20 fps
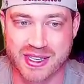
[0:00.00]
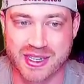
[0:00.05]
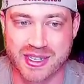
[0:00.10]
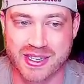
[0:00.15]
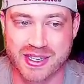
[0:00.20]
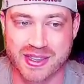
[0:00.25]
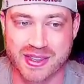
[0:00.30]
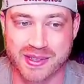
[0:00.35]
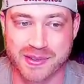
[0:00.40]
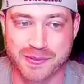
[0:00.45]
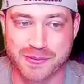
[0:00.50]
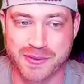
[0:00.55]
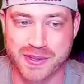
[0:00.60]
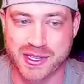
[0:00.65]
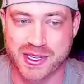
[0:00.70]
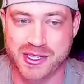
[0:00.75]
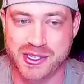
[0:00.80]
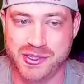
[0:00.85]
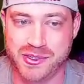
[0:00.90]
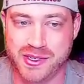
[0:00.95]
their
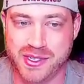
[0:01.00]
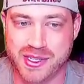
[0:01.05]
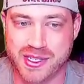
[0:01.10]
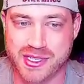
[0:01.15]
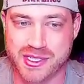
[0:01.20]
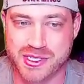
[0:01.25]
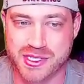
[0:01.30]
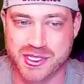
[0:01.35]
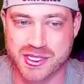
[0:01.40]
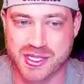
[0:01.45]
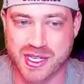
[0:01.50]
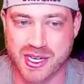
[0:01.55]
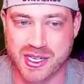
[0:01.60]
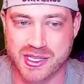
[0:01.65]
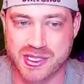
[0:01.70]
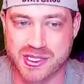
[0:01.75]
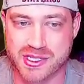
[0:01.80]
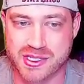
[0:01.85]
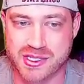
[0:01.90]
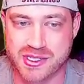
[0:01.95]
fucking unit is just kind of
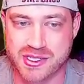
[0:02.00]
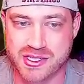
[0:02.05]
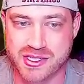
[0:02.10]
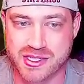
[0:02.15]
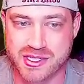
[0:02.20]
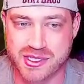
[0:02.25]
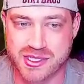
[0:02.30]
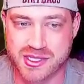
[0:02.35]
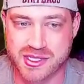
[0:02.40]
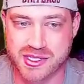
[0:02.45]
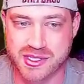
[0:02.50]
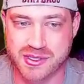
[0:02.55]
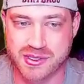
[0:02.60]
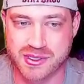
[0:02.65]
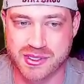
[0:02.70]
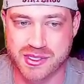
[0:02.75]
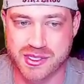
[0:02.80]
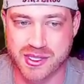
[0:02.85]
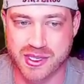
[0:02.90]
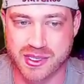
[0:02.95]

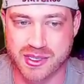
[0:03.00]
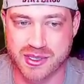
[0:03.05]
shit